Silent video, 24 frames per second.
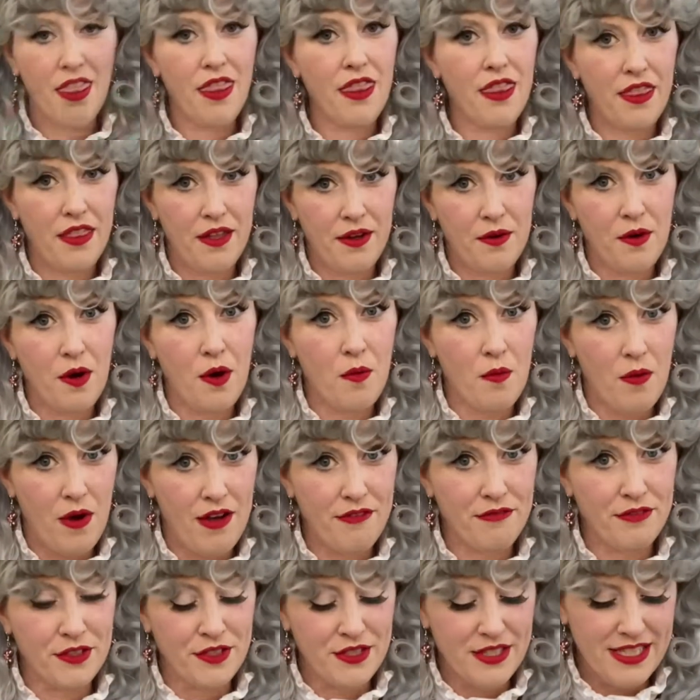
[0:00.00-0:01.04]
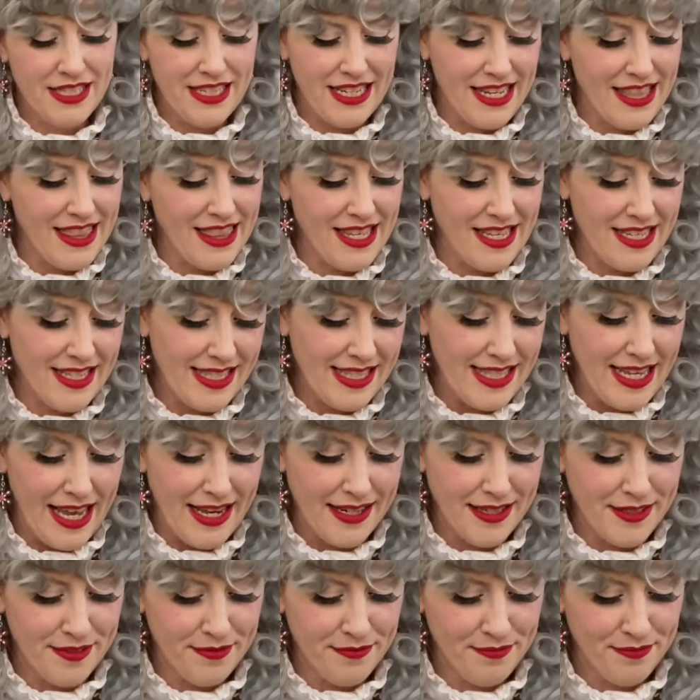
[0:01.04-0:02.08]
There are waffles in this set.
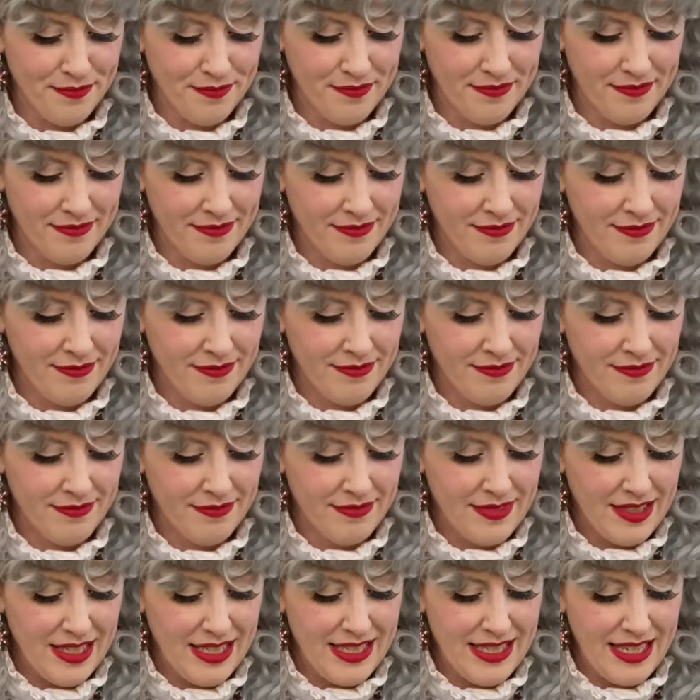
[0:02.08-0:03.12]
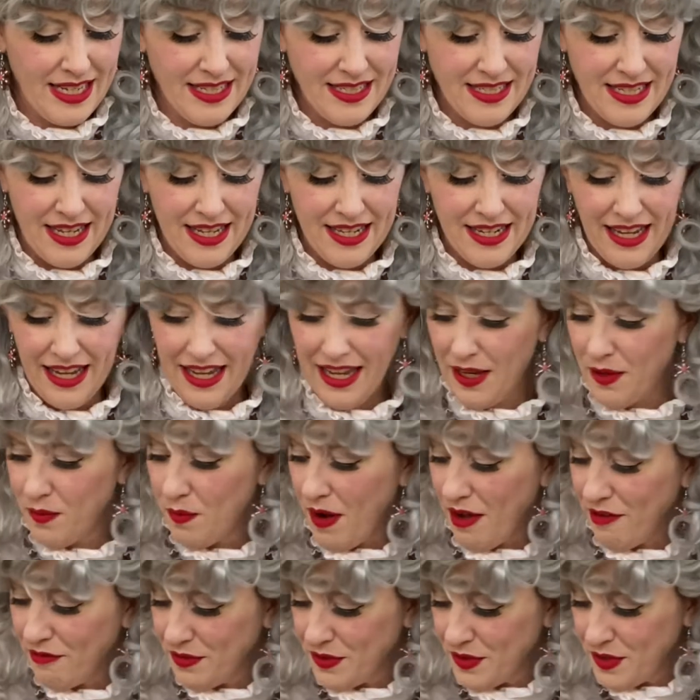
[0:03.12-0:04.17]
Santa and I had
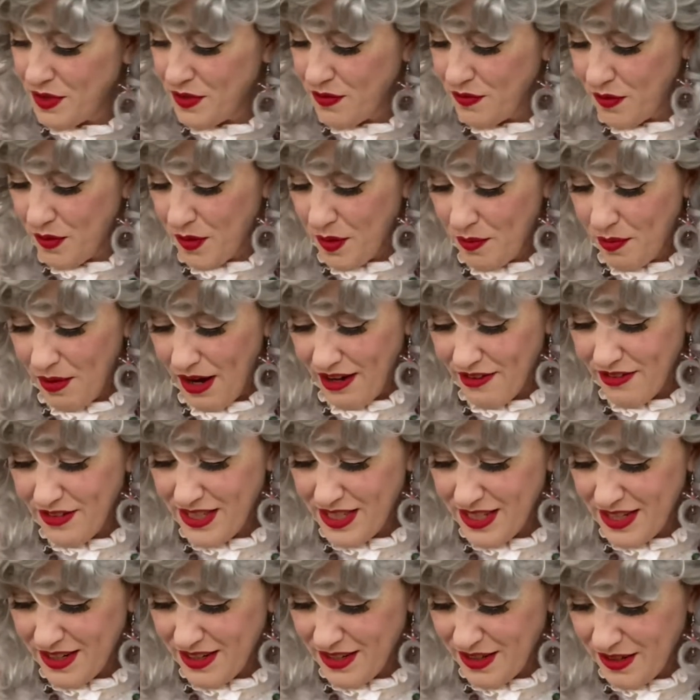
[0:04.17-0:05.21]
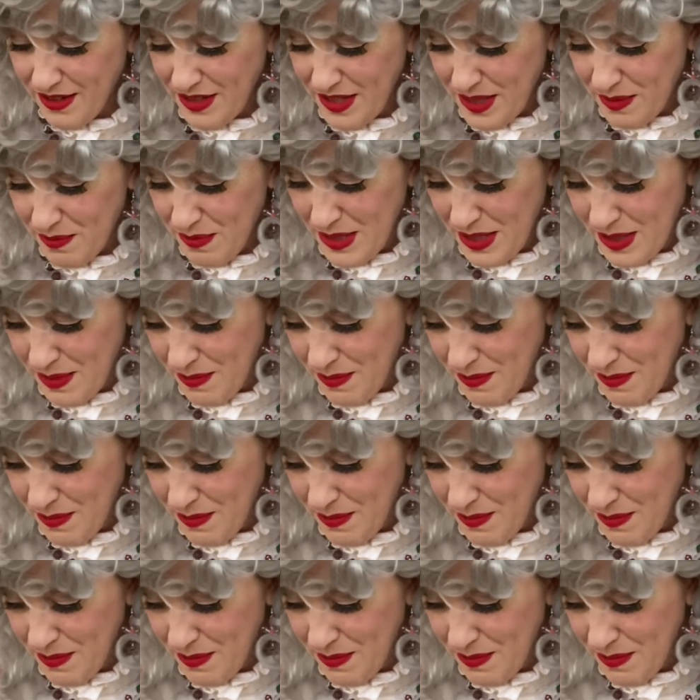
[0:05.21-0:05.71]
waffles for breakfast on Christmas